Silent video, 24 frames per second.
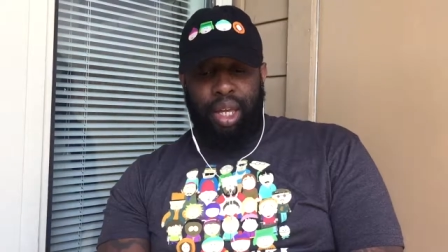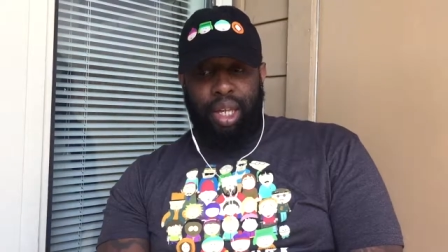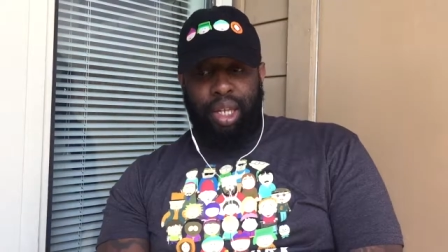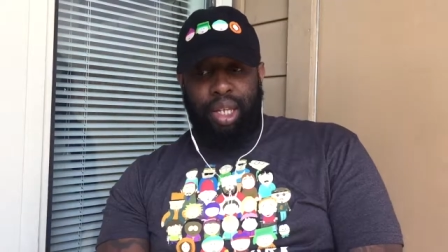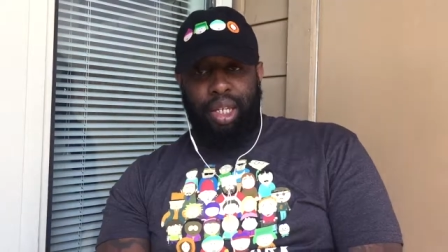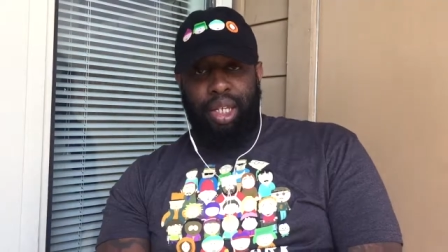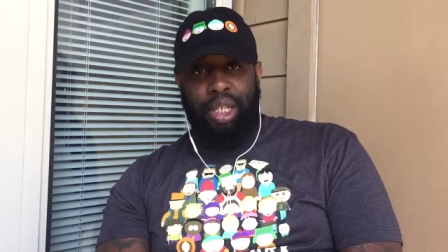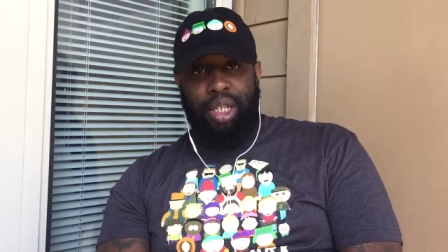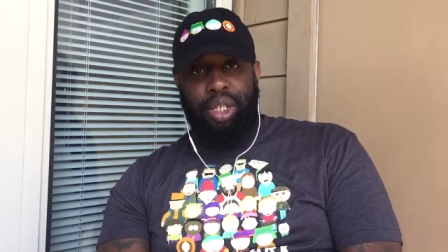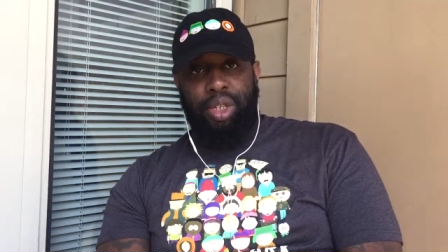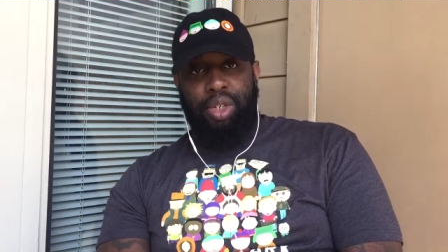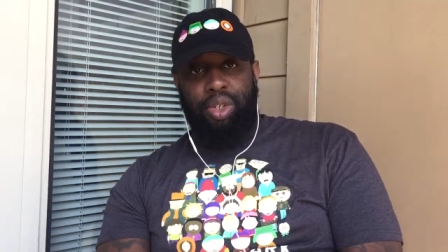And
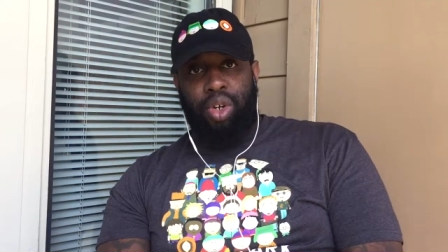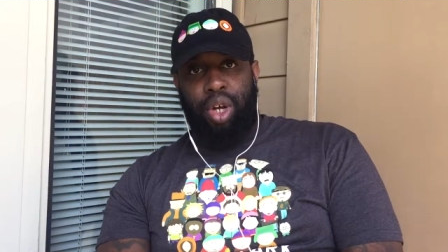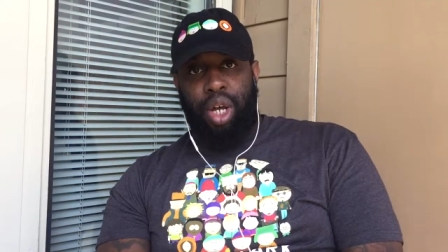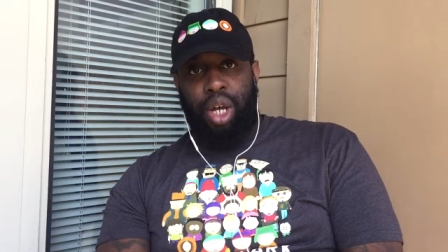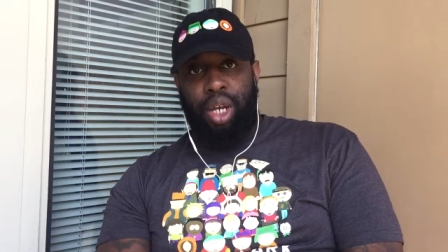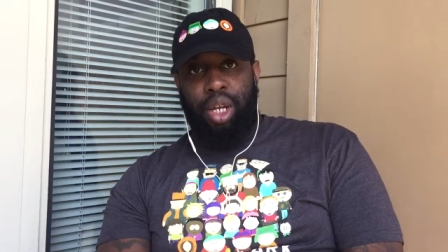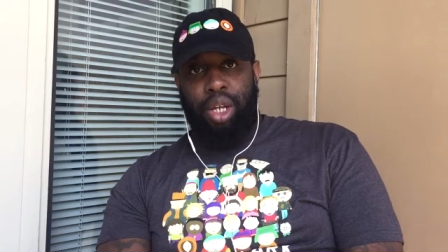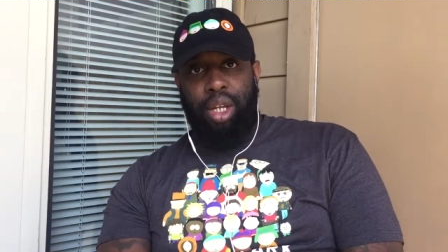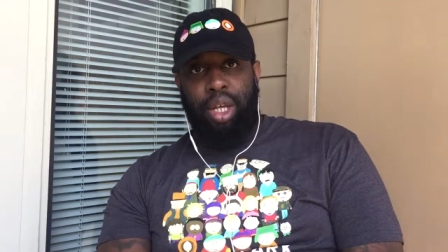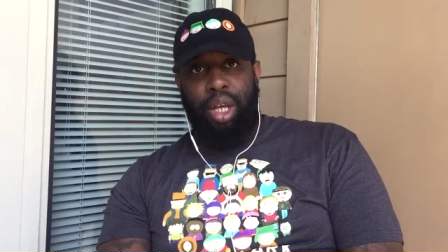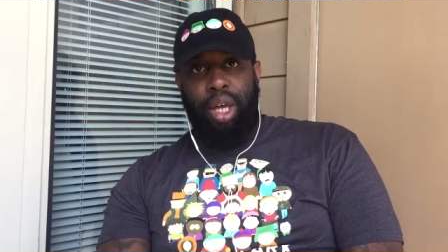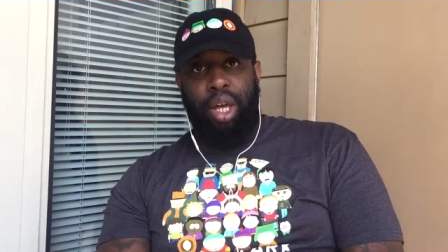this is
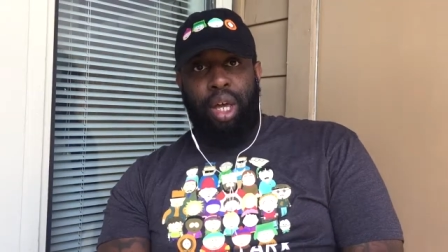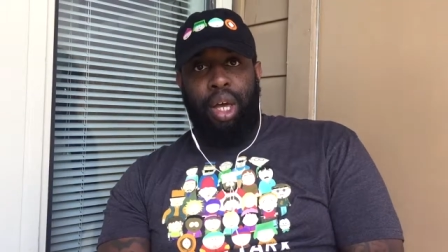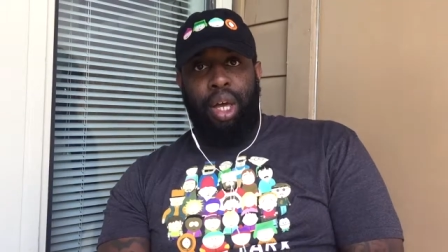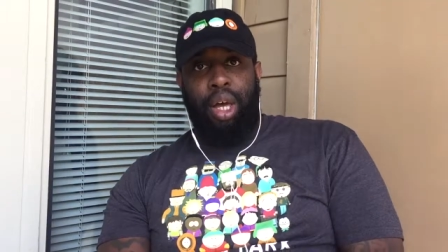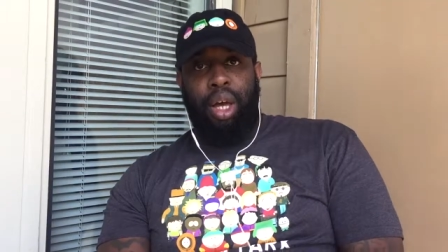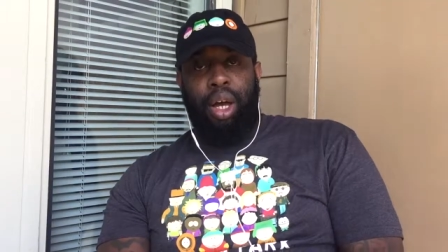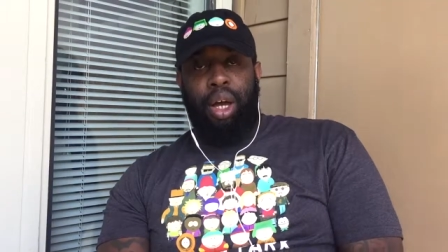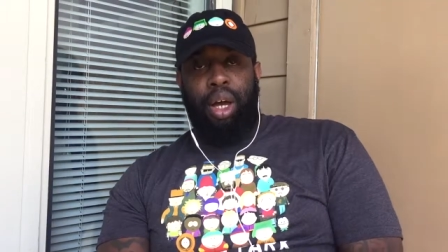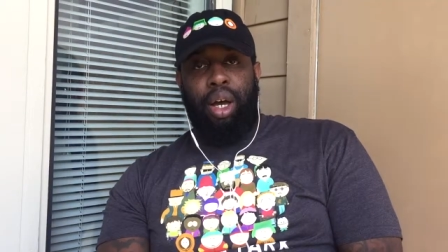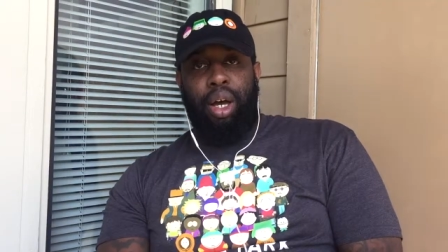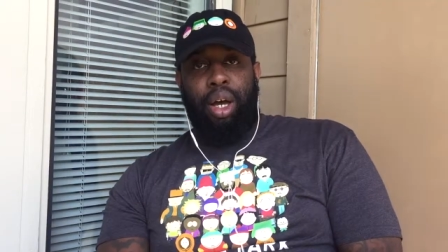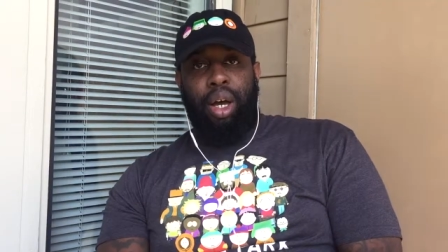trying to
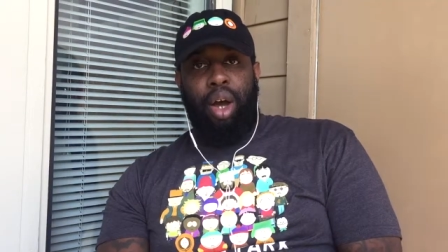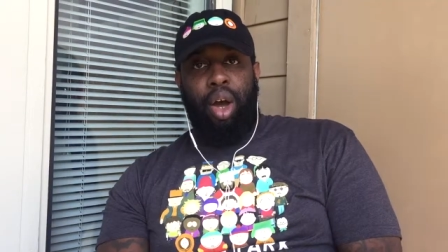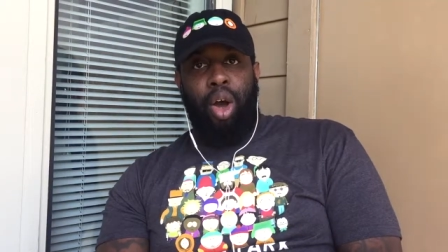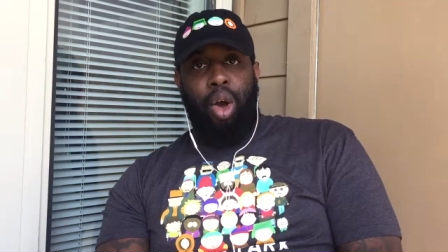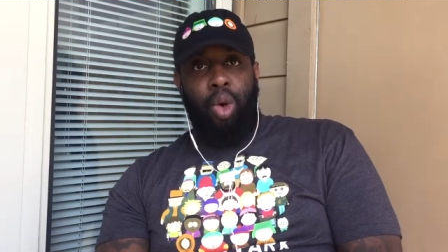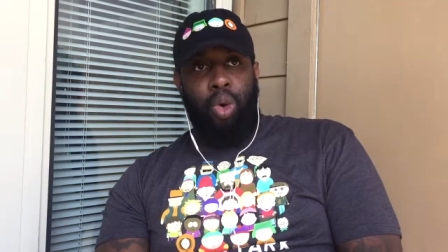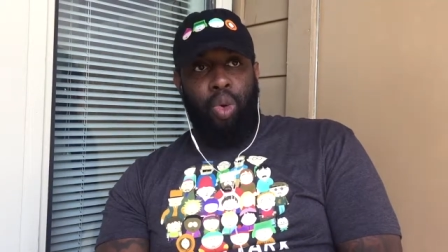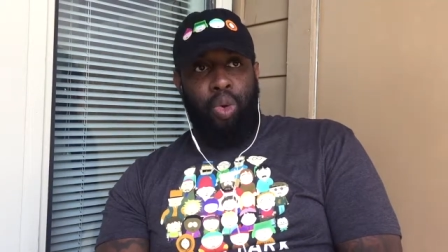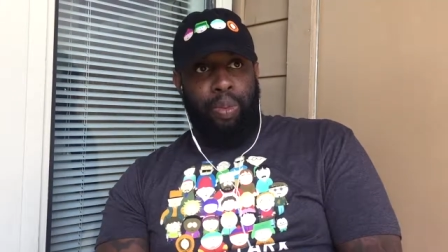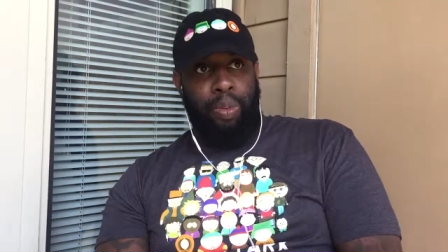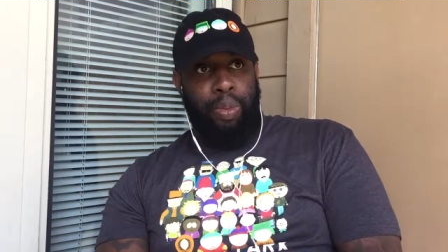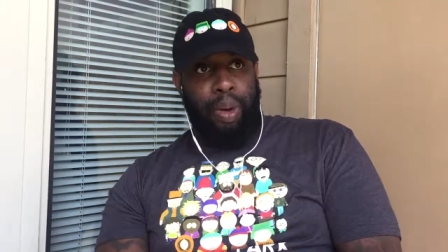uh,
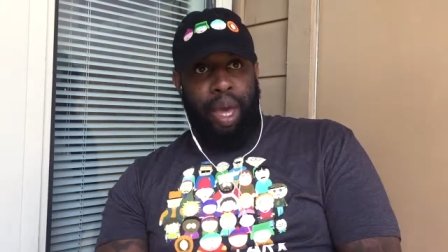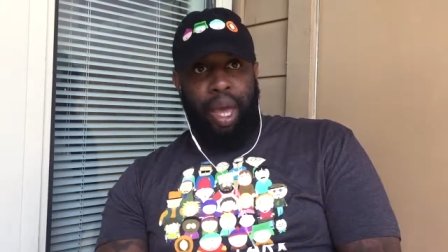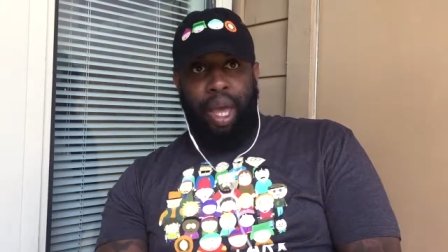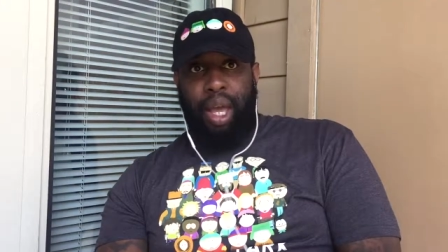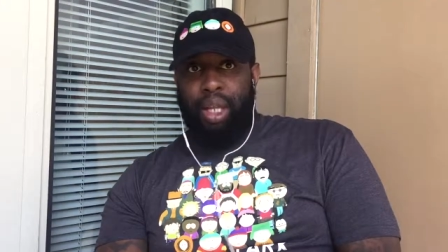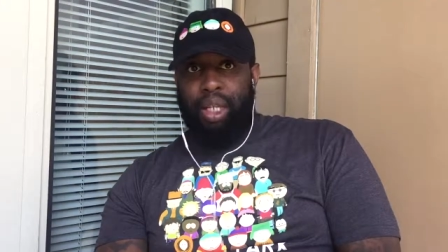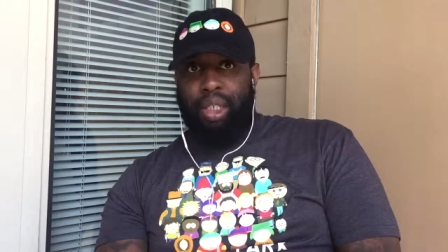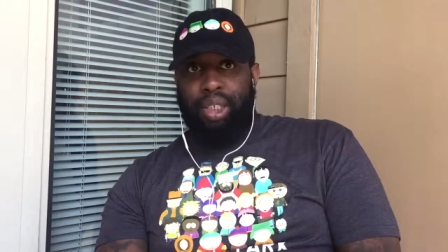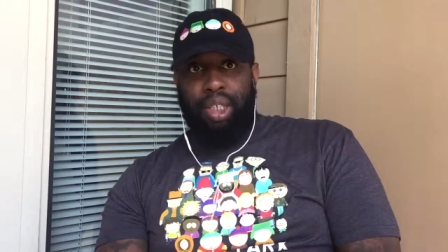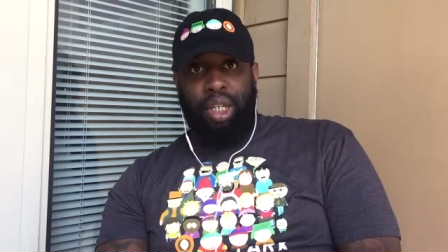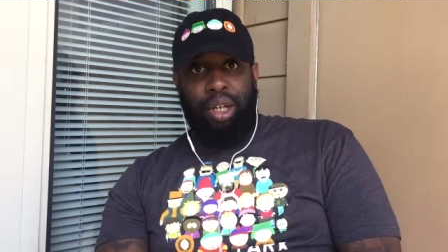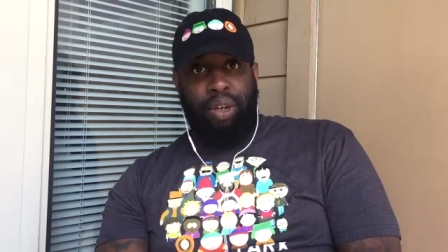hold back,
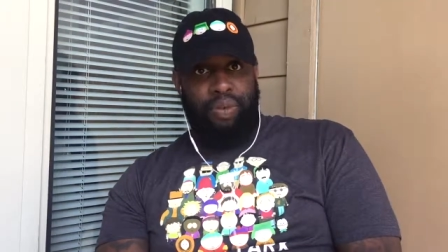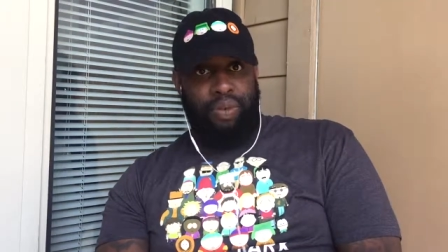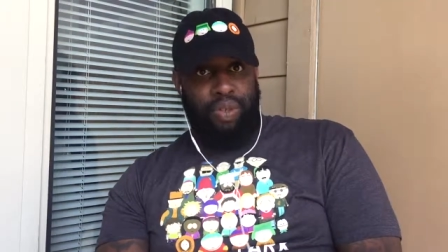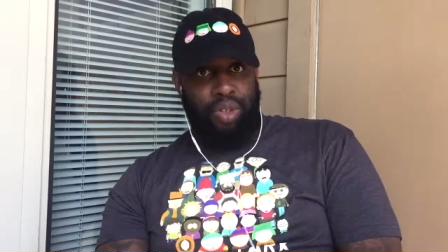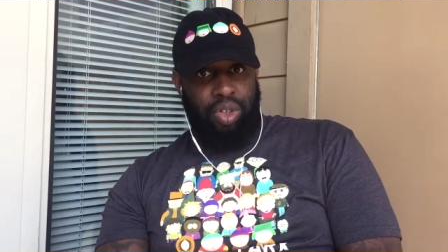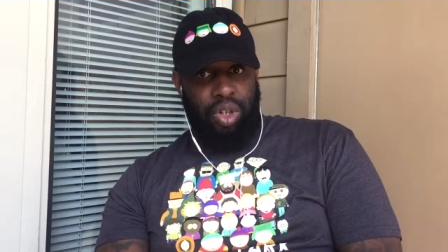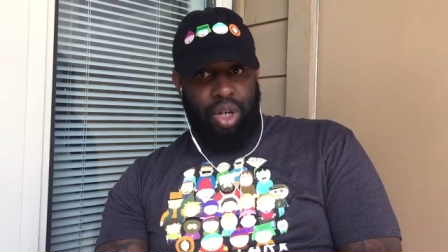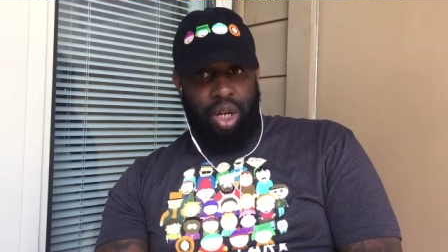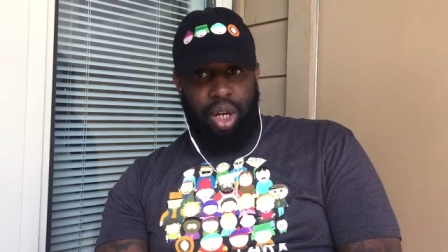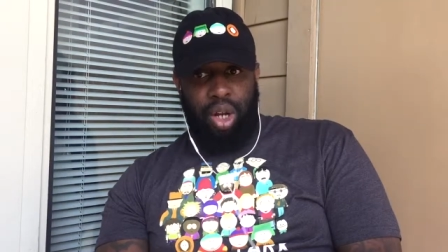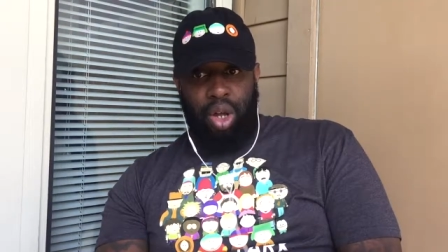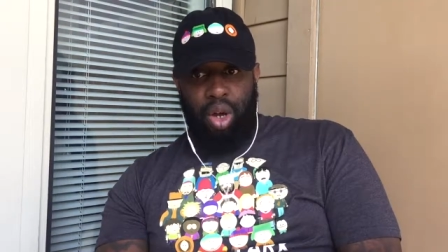Jennifer
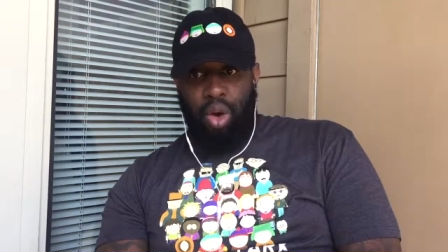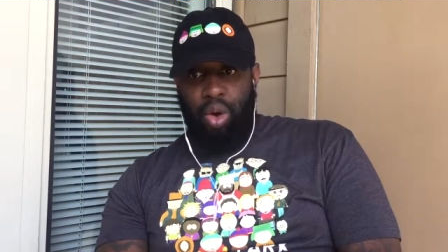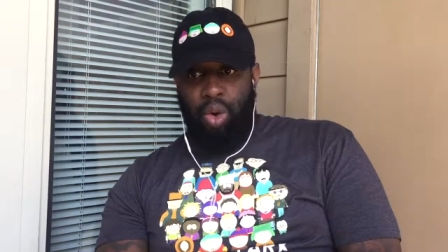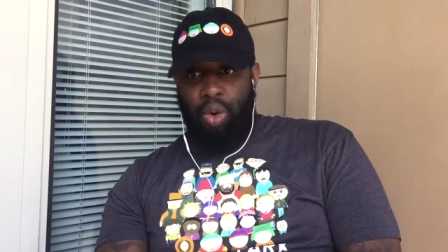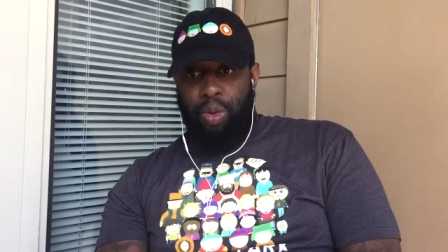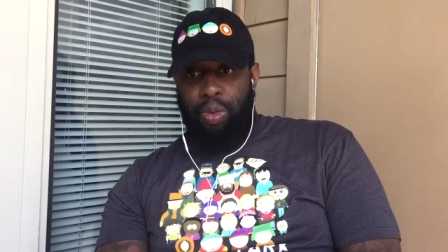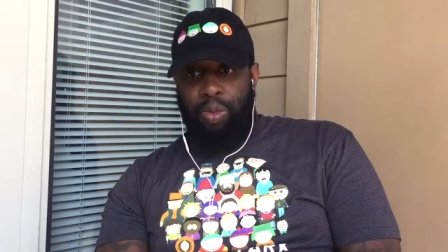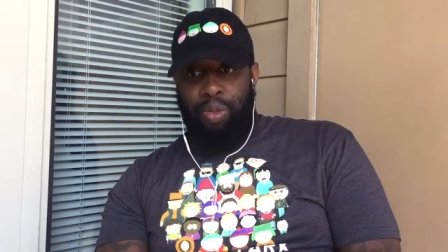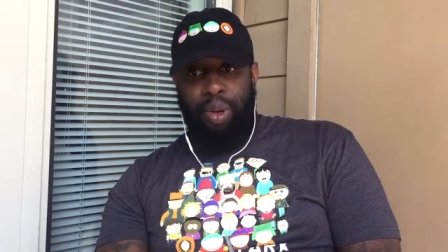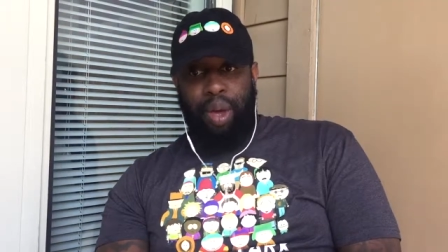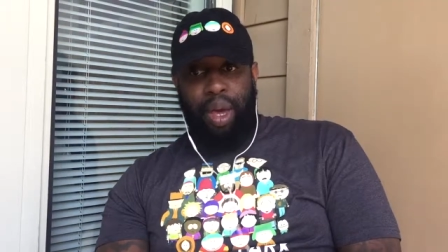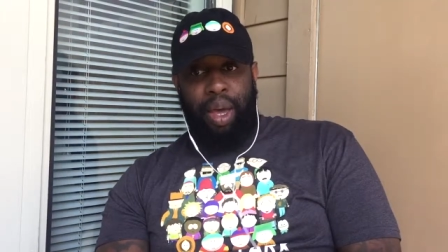trying to
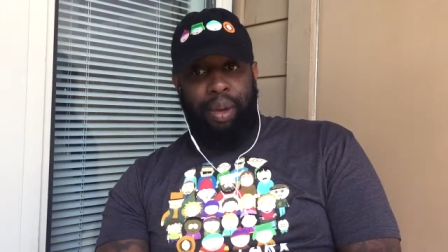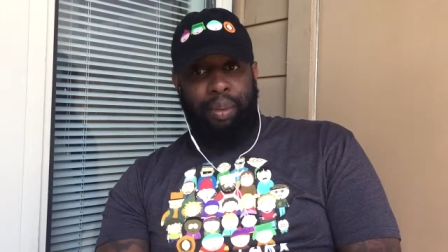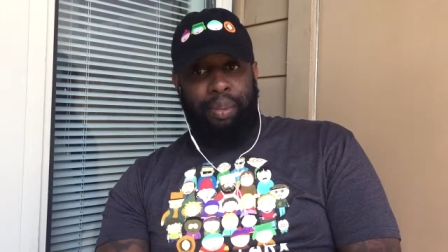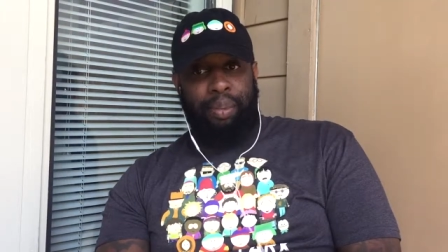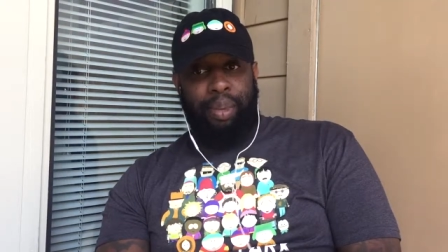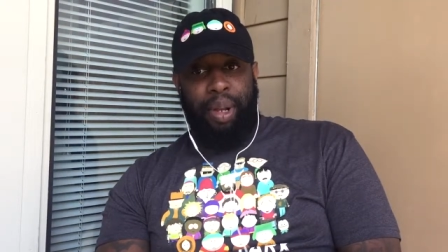hold back,